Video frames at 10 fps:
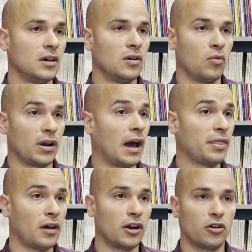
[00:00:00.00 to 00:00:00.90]
what I
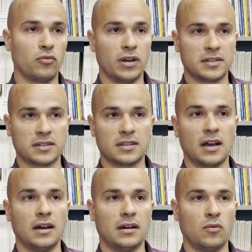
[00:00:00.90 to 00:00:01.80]
thought her risks
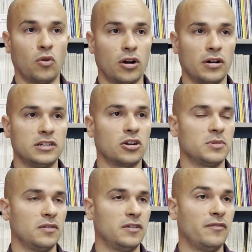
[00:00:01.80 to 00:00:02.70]
were in terms
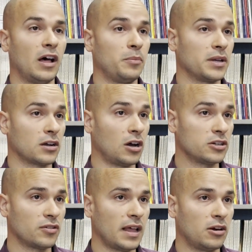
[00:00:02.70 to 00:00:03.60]
of developing a
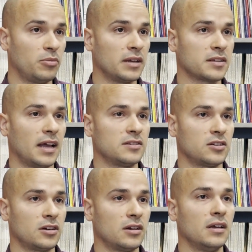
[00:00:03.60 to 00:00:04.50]
contralateral breast
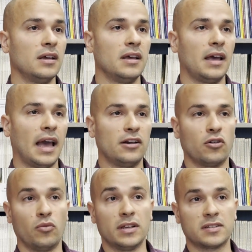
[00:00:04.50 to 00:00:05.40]
cancer and her
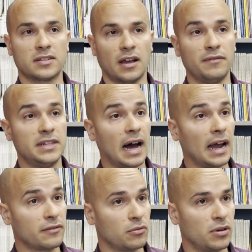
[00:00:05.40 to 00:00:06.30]
risks of
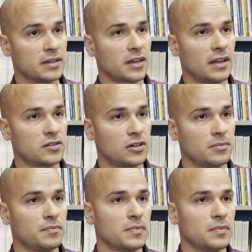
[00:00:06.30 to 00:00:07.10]
dying from breast cancer.